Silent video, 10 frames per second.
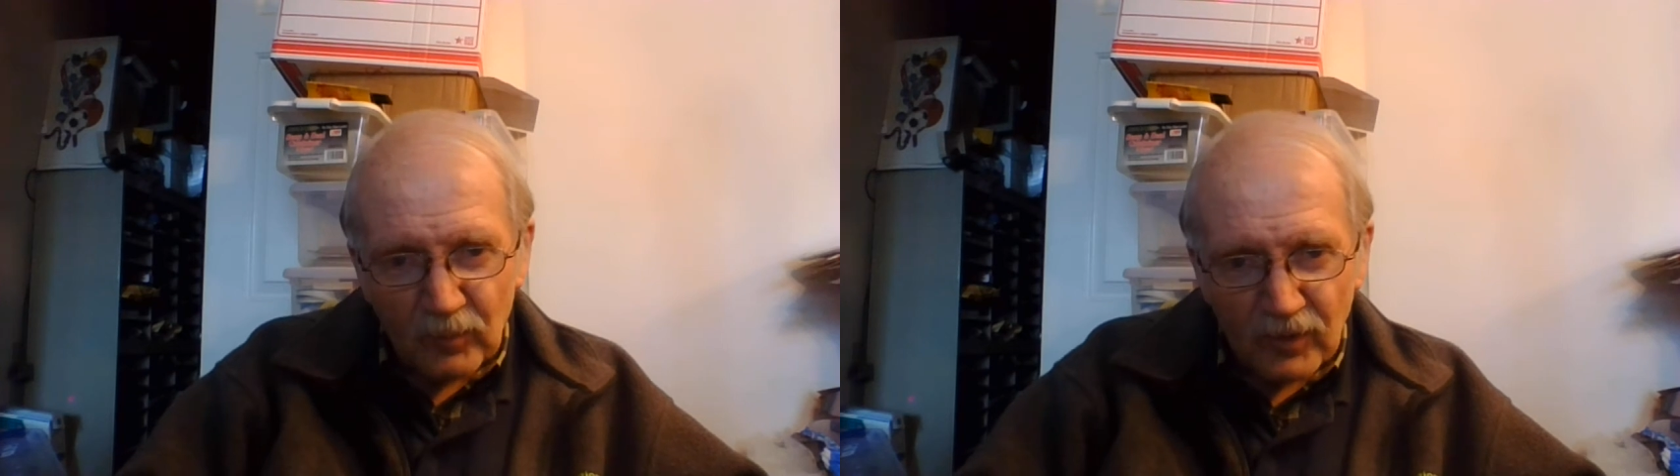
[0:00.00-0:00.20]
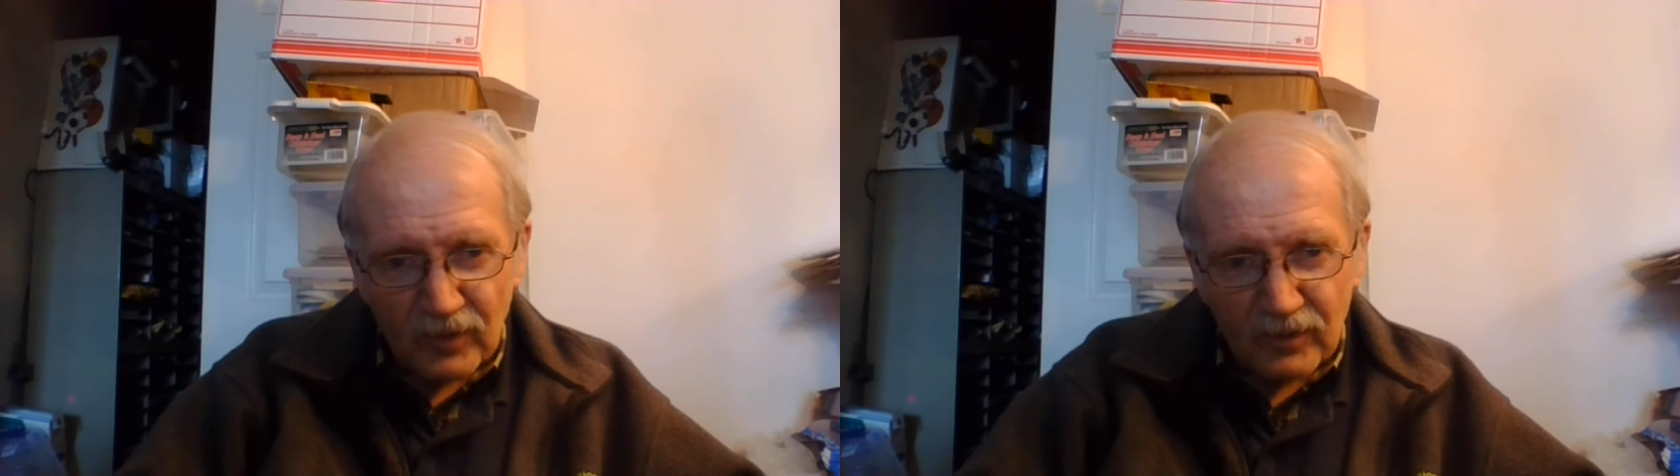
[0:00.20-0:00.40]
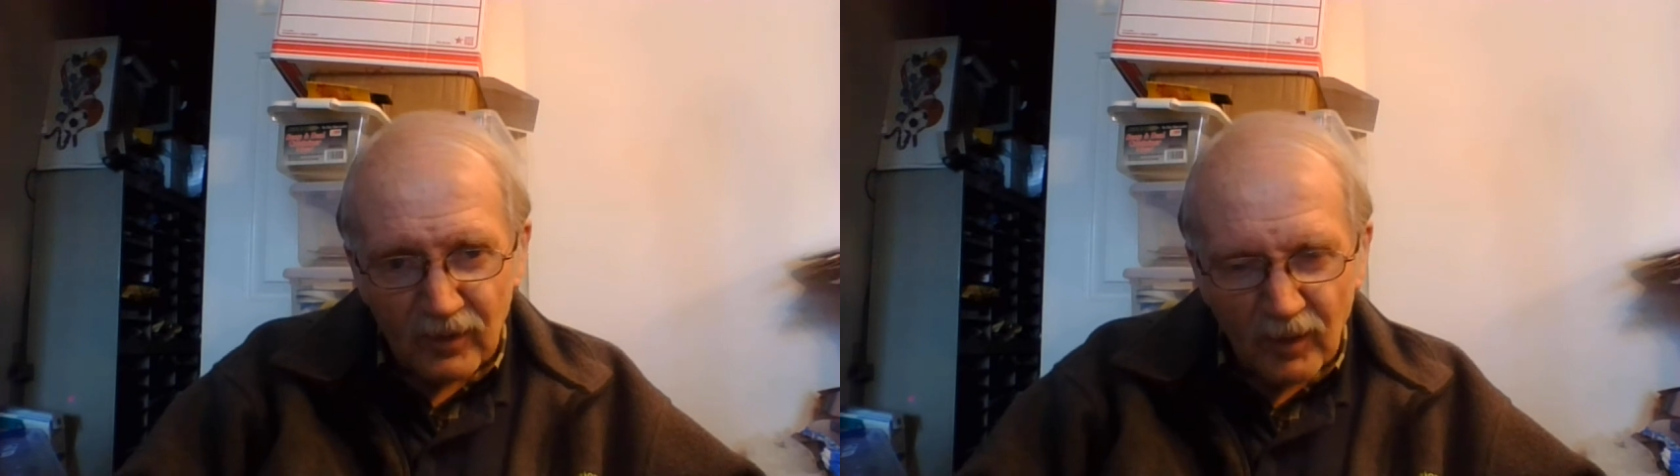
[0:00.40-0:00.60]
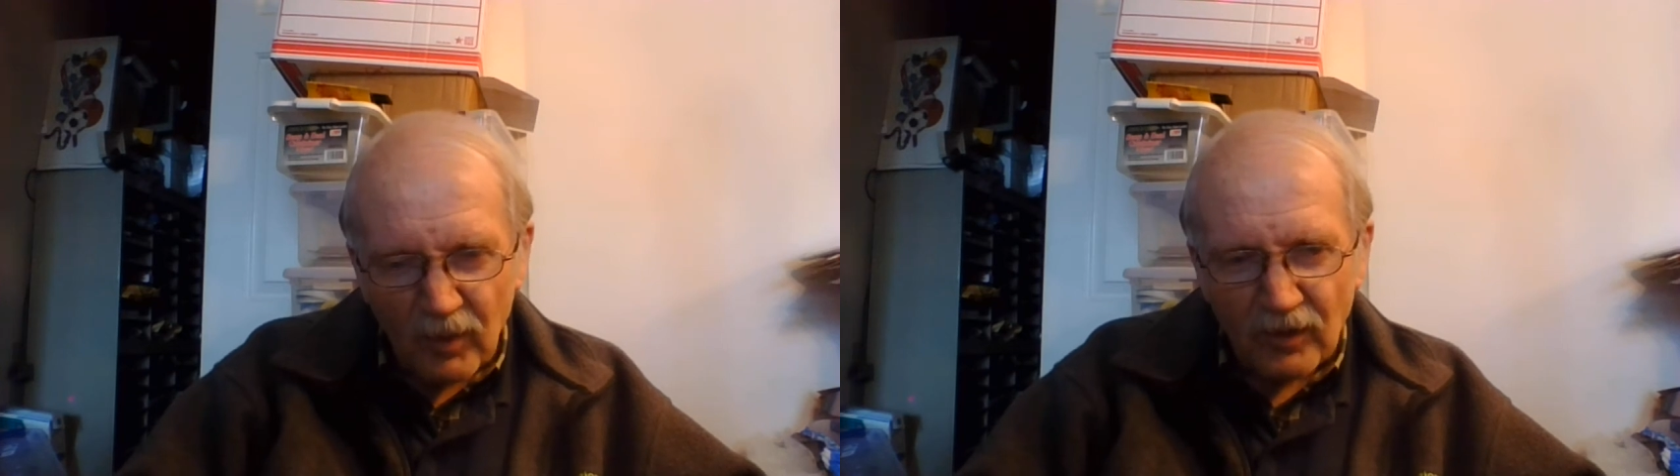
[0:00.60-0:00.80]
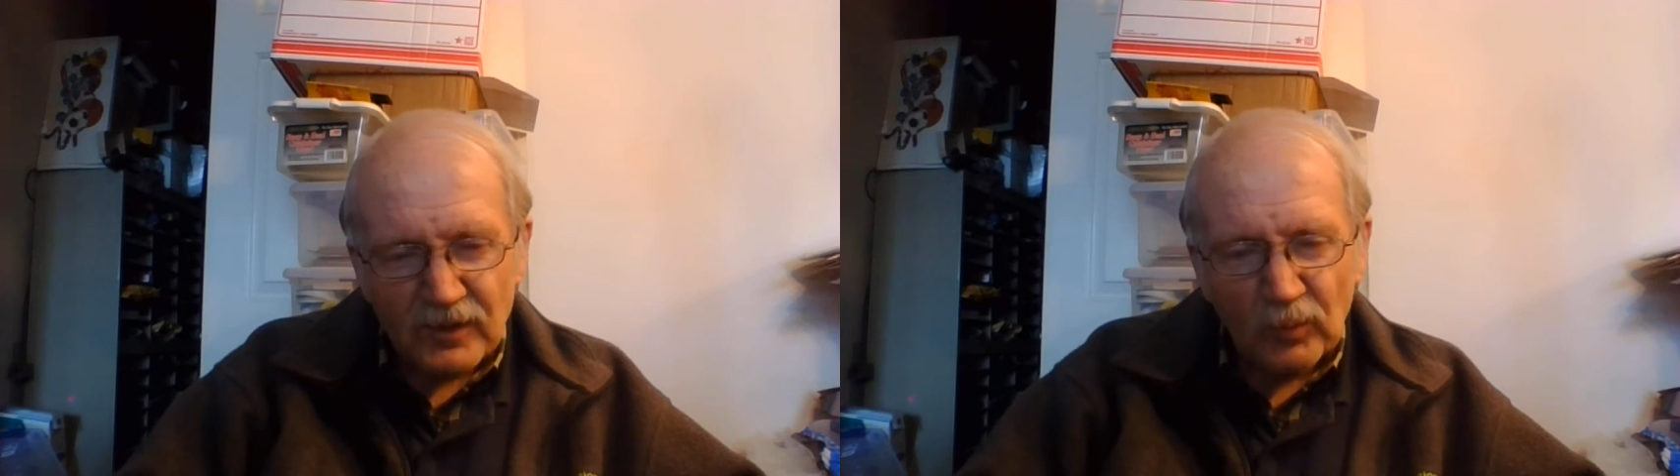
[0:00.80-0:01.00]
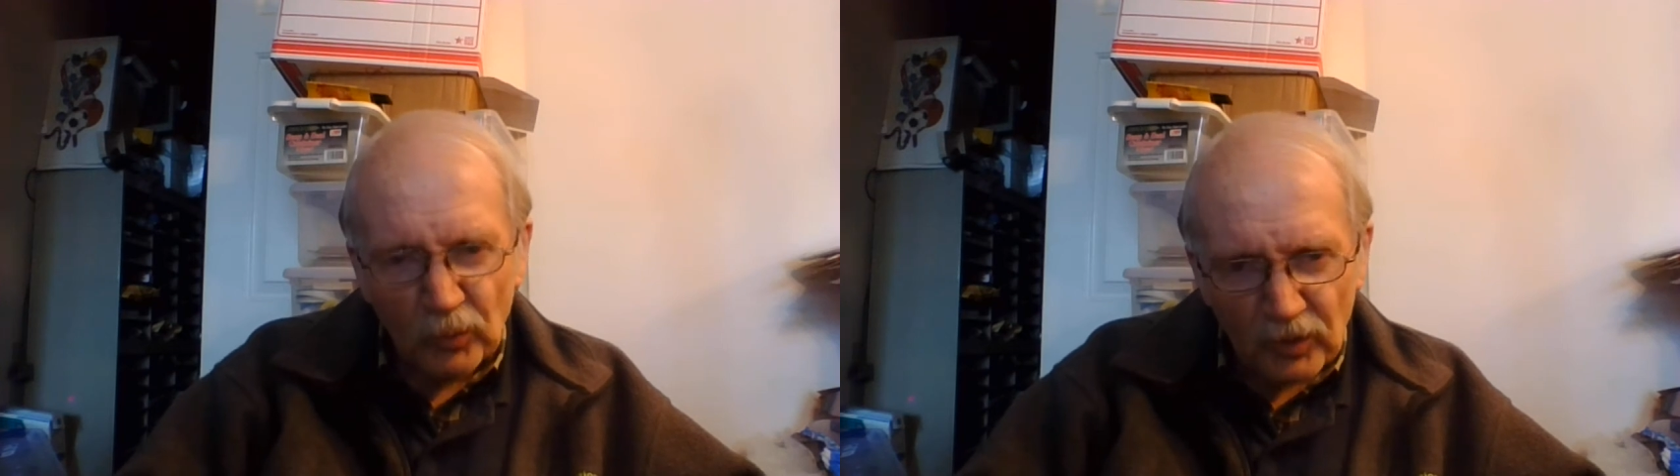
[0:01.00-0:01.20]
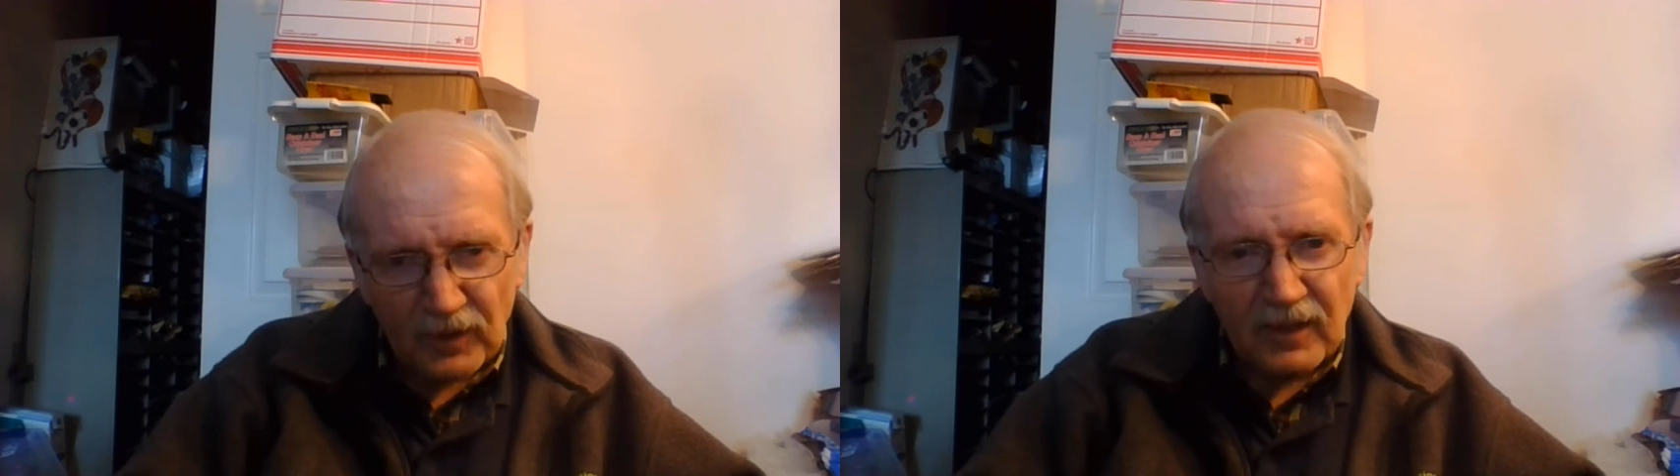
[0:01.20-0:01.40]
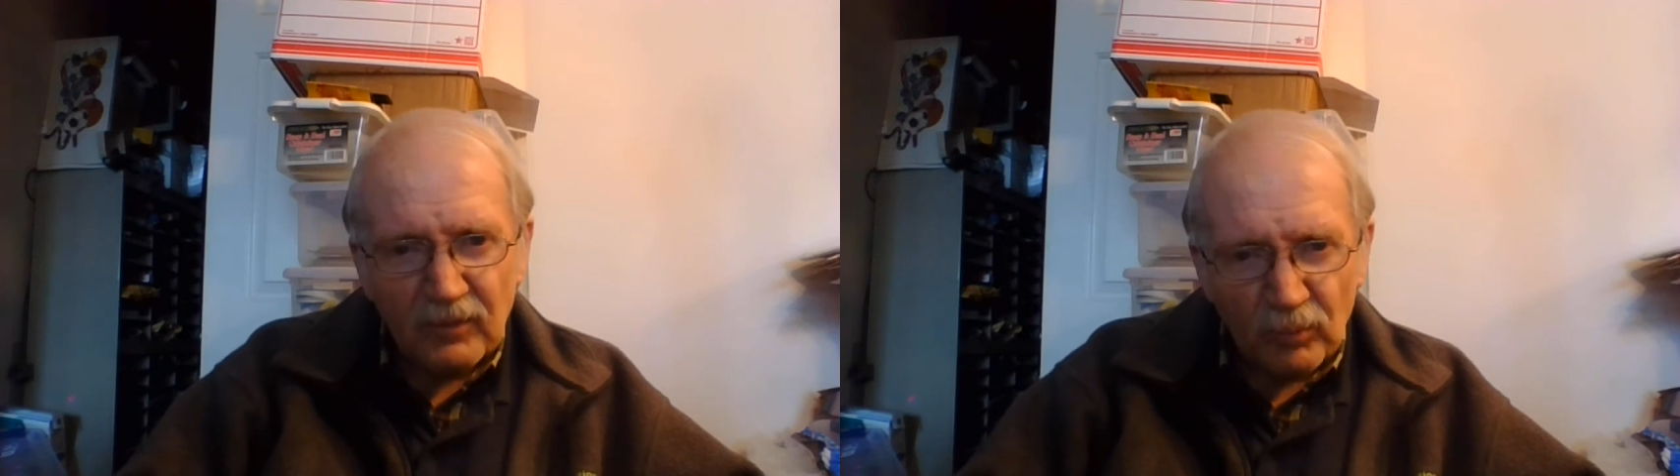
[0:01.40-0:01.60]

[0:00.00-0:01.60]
but I bought her some really neat